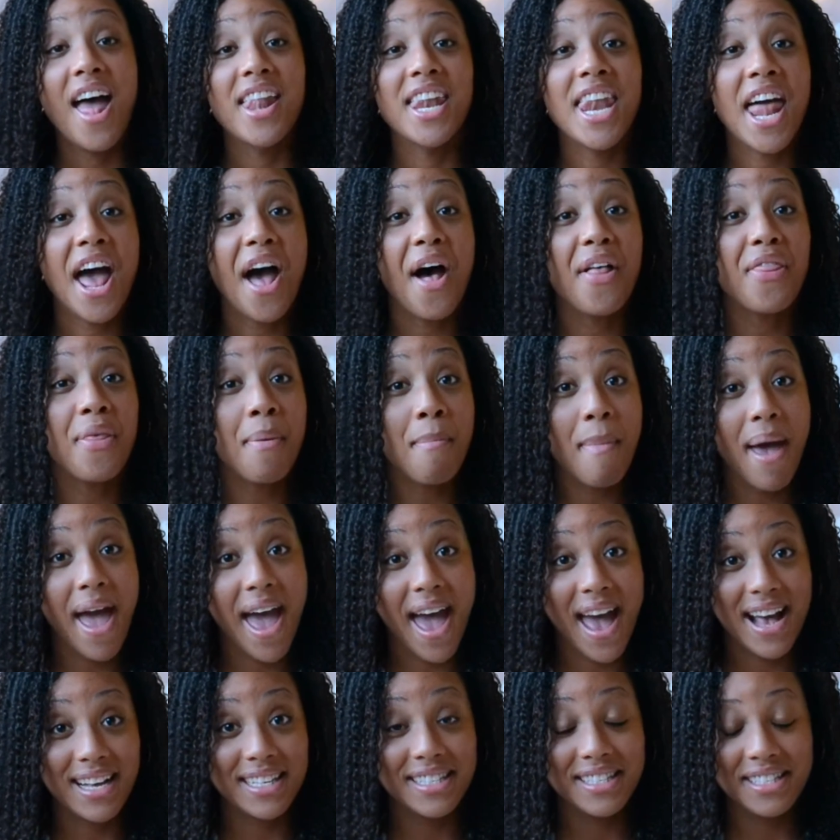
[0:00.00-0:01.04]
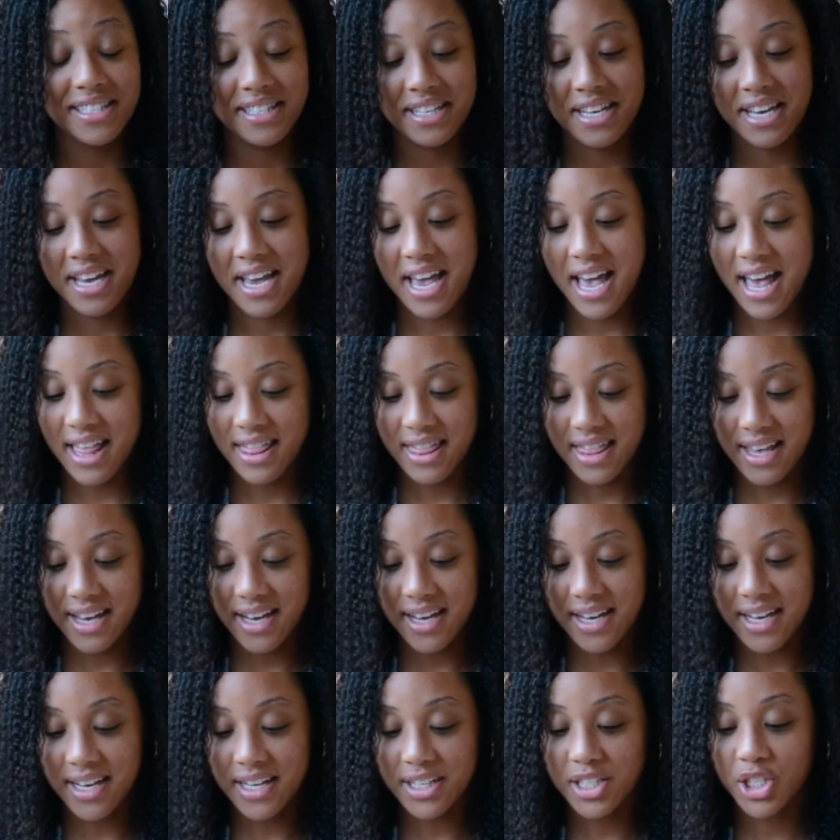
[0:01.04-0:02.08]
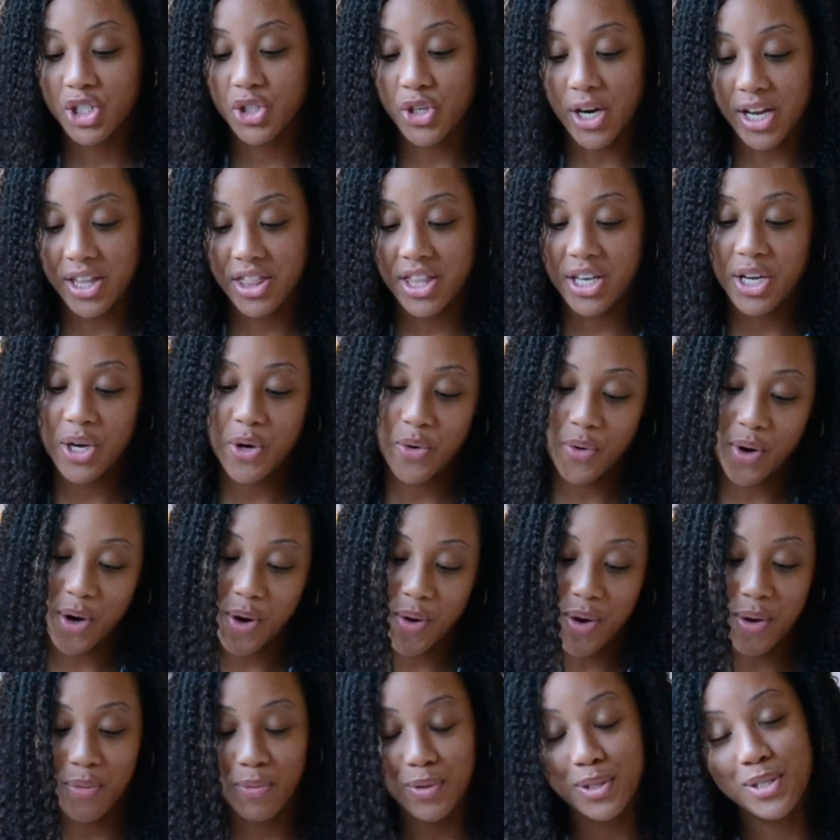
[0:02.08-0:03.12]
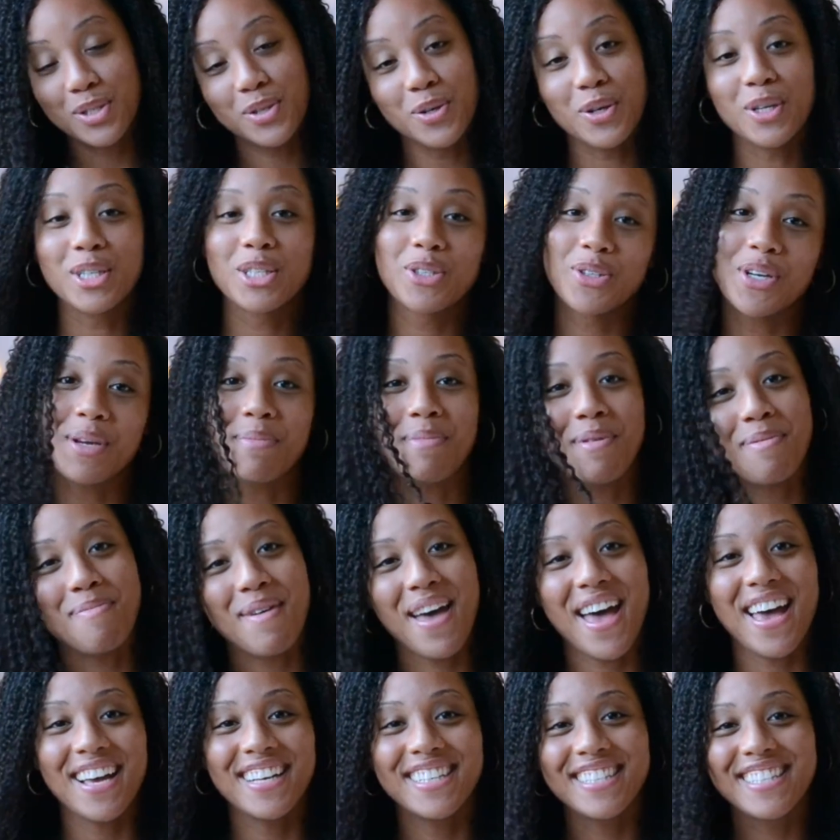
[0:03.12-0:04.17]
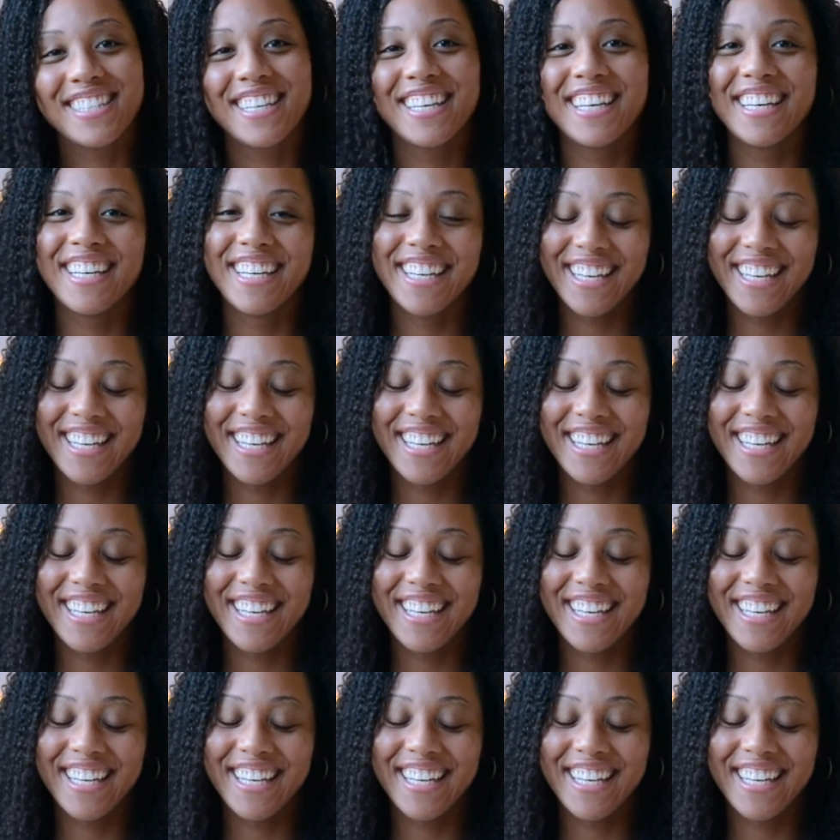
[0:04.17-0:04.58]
now the mask the strengthen grow and restore treatment mask